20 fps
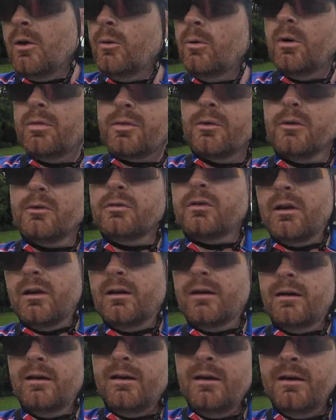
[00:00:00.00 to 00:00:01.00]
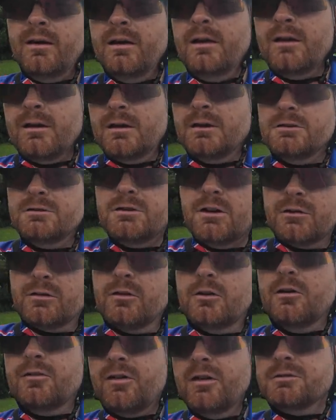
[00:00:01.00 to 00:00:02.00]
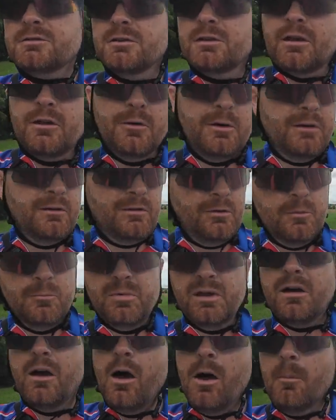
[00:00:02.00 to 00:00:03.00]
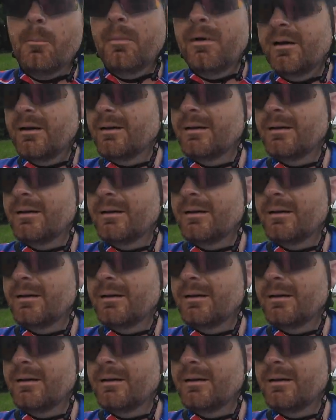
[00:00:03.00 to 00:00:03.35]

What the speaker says: what those chicks are eventually going to become.